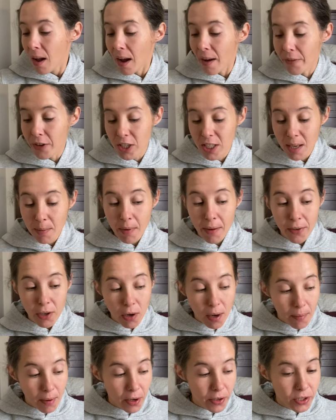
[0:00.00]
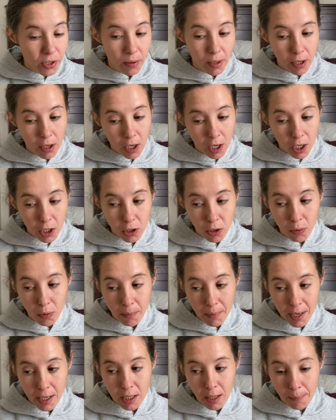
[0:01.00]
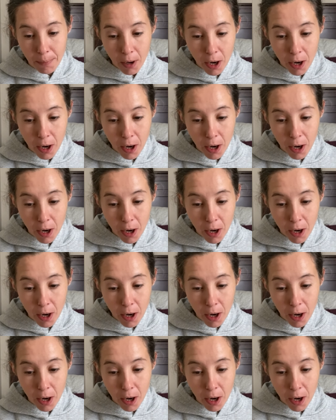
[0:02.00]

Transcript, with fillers: For some of you, I'm also hearing a new romantic